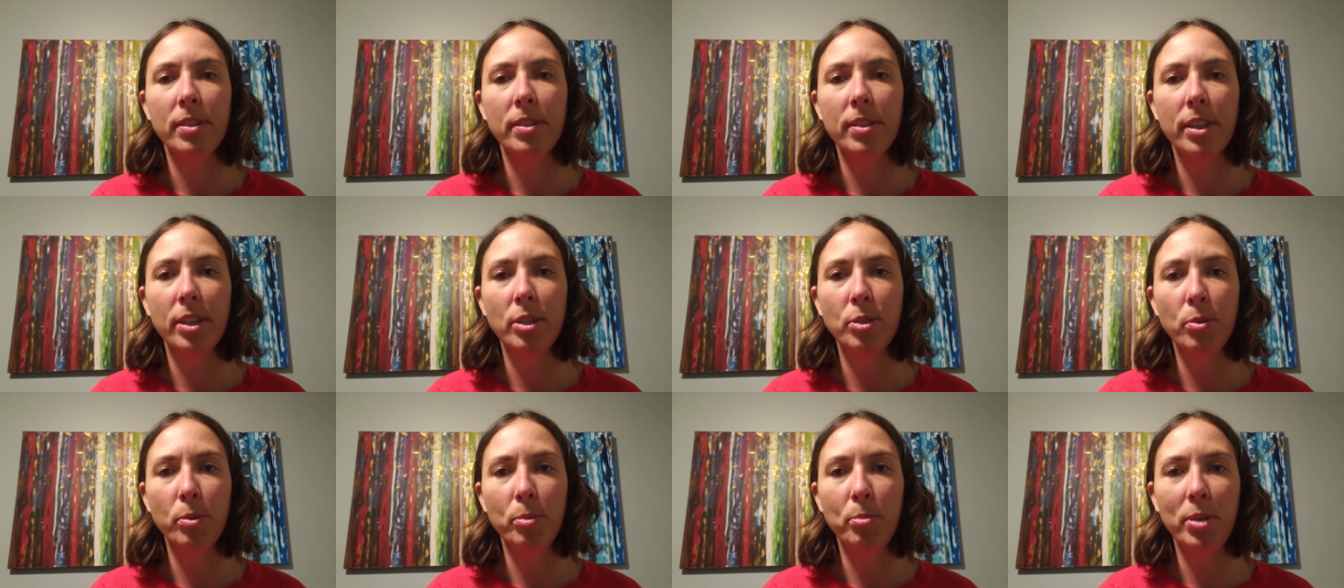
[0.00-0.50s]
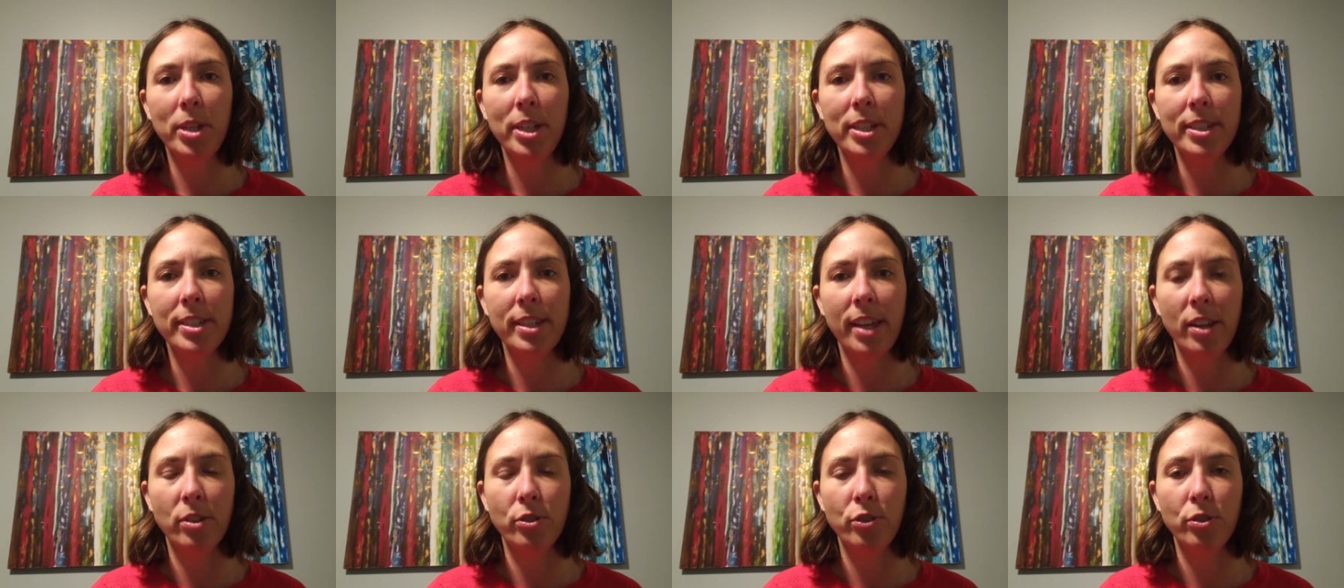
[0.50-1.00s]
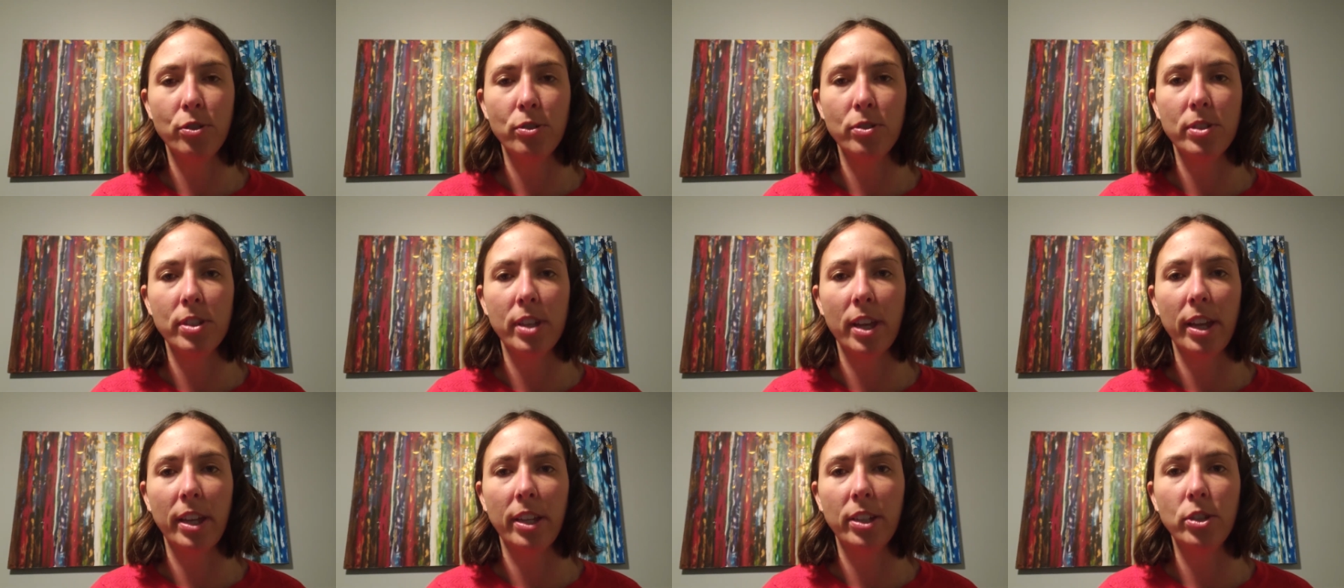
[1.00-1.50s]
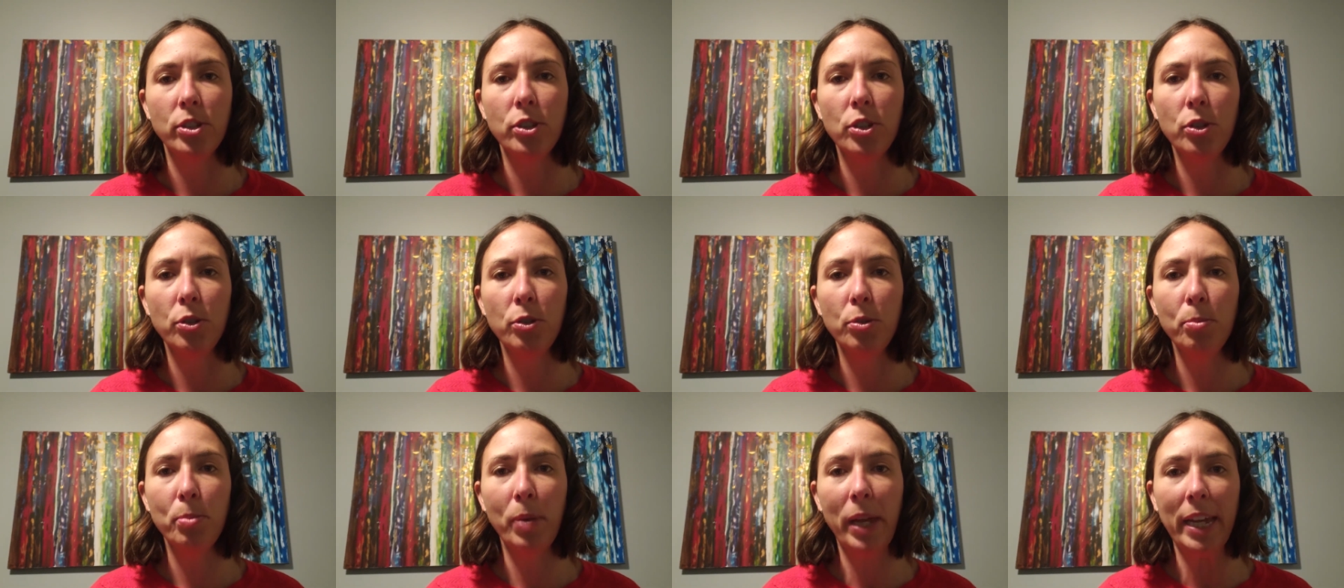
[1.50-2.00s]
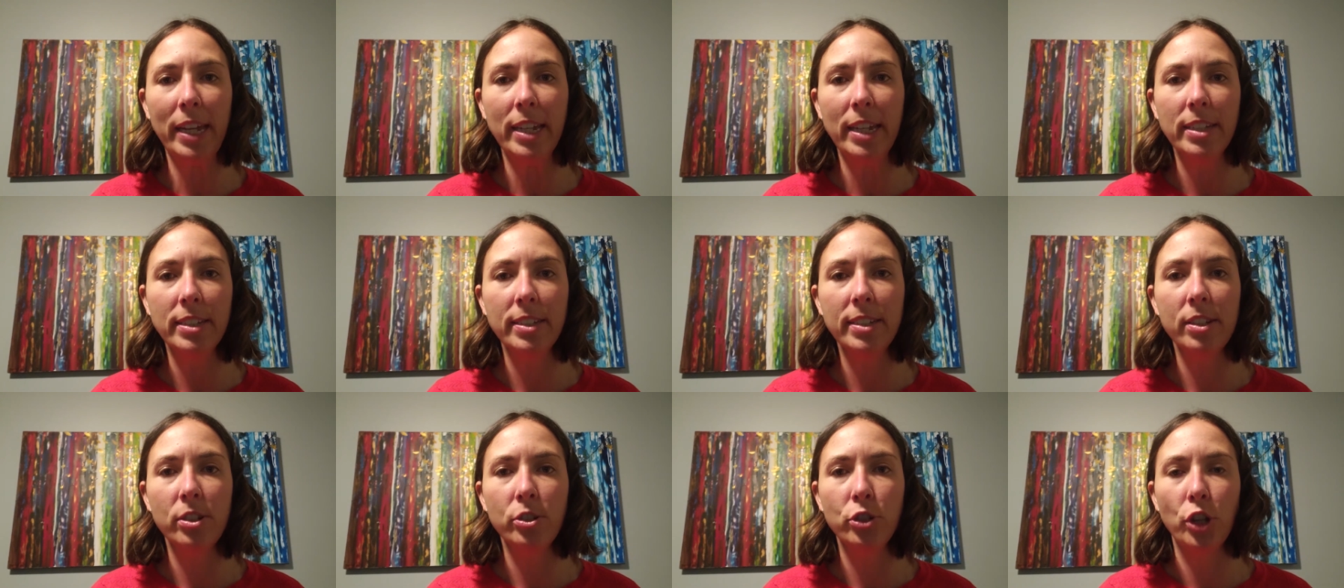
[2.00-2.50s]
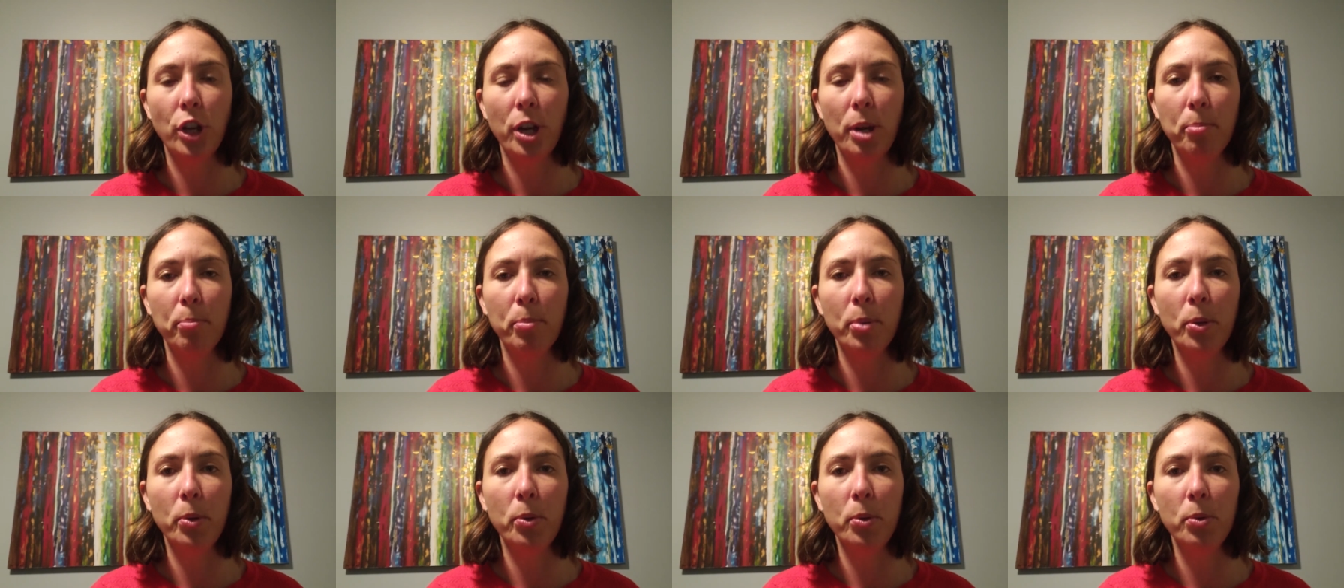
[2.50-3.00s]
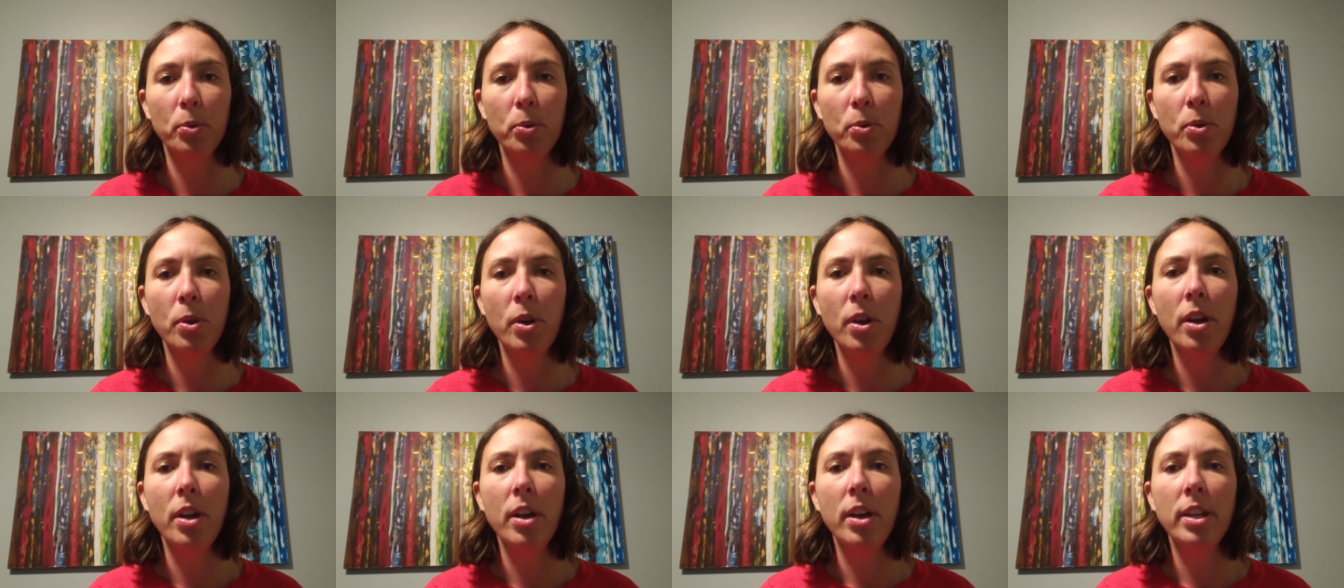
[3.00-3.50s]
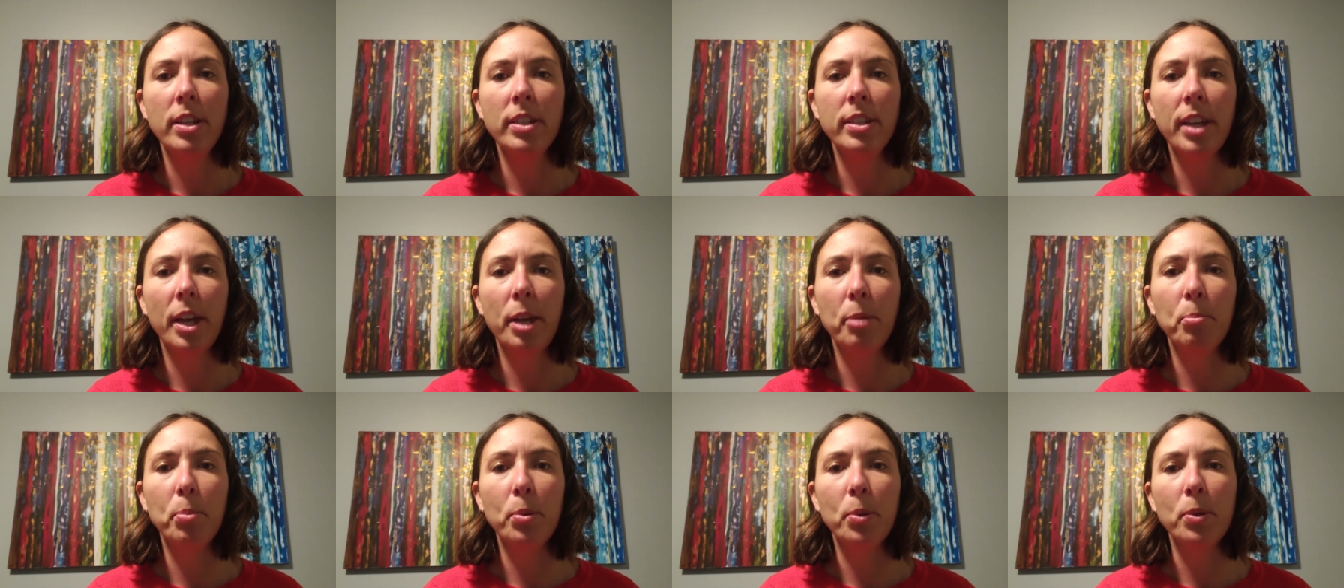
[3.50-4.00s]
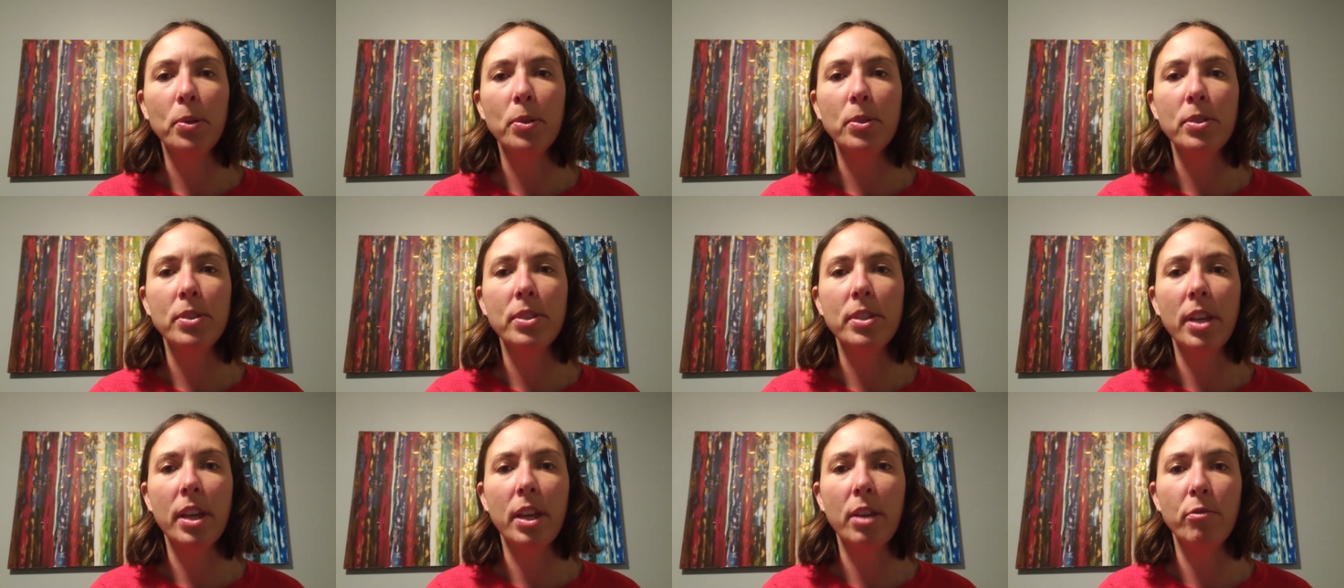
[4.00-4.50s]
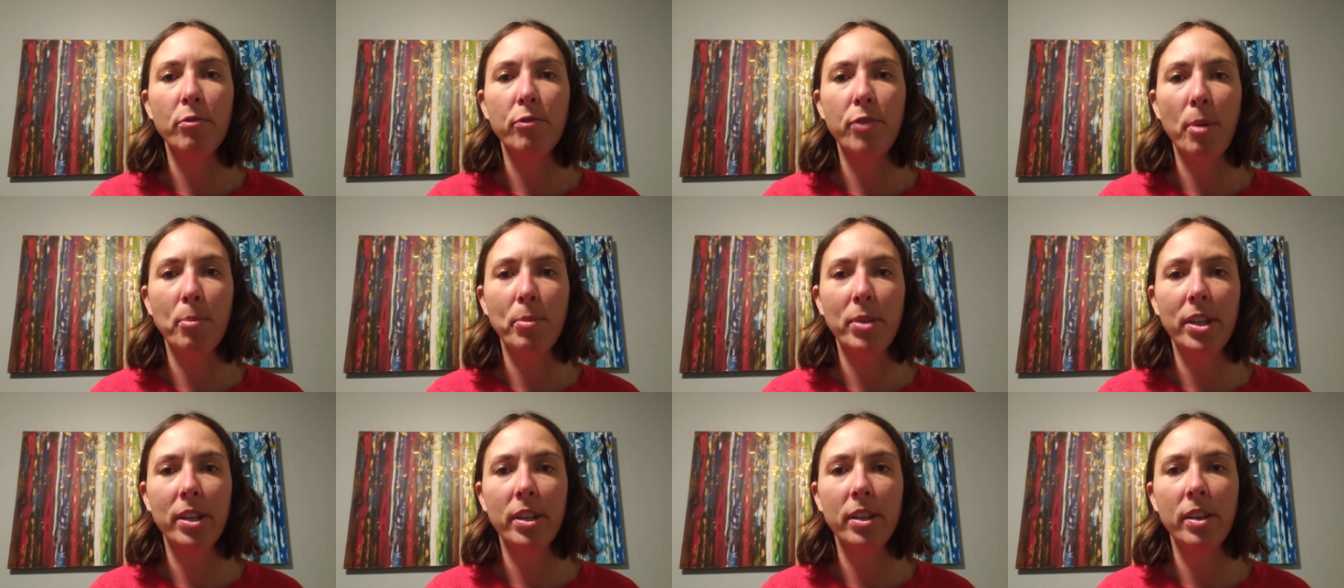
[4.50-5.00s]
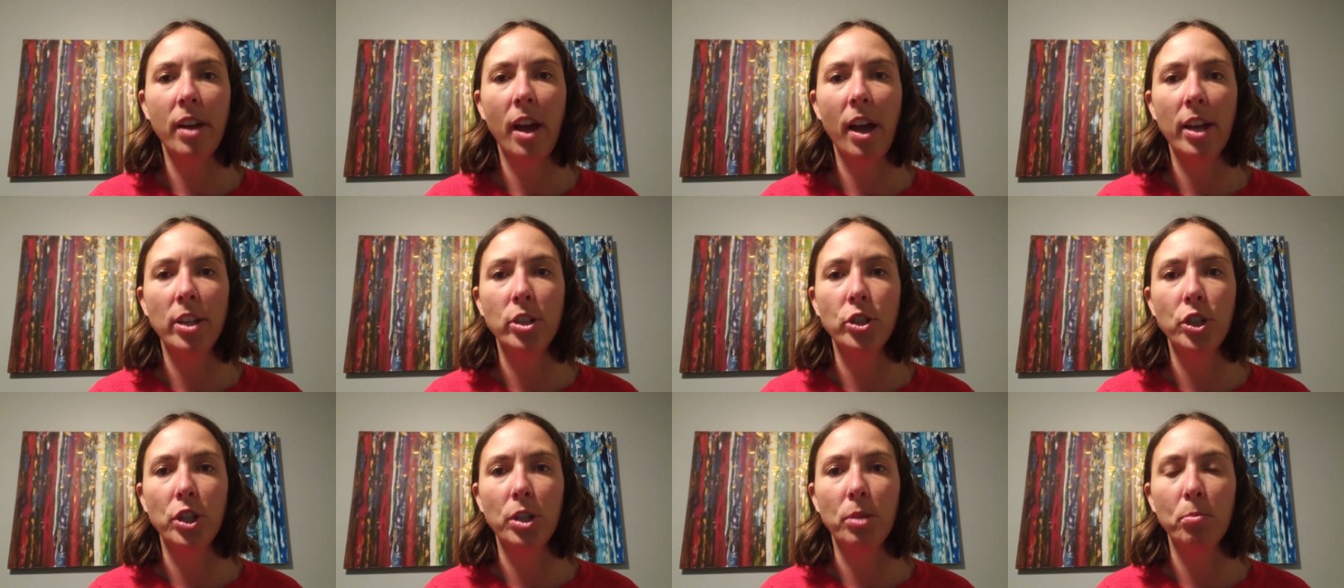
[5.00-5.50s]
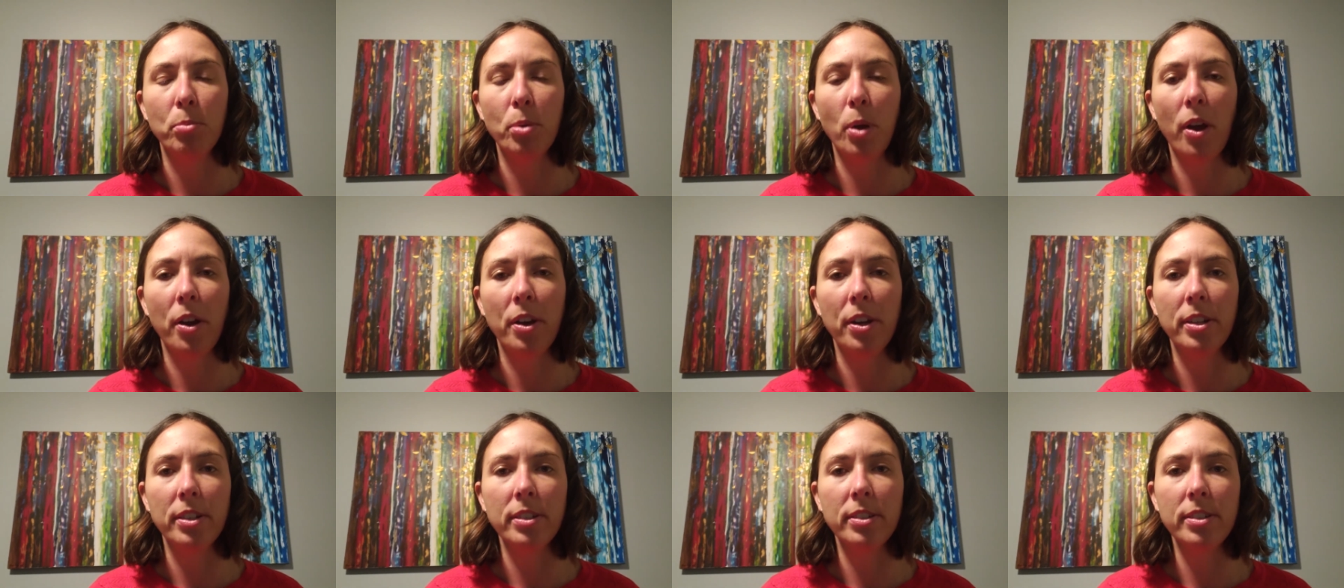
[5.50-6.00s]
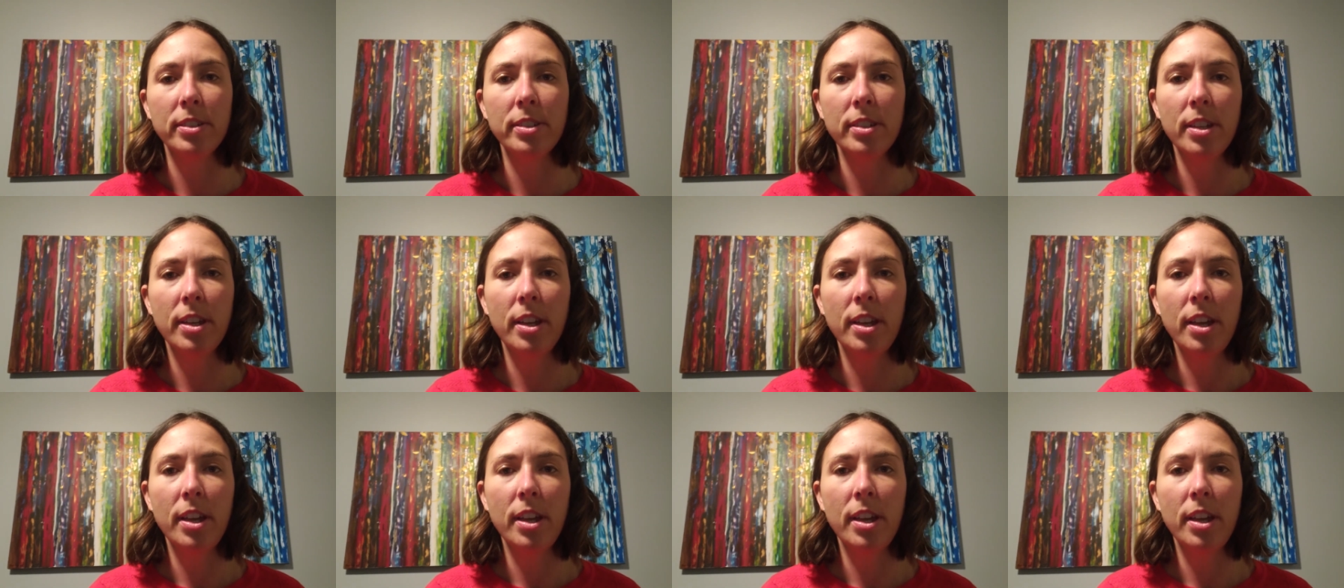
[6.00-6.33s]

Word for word: This would be essentials like toothpaste, shampoo, diapers, and feminine hygiene products.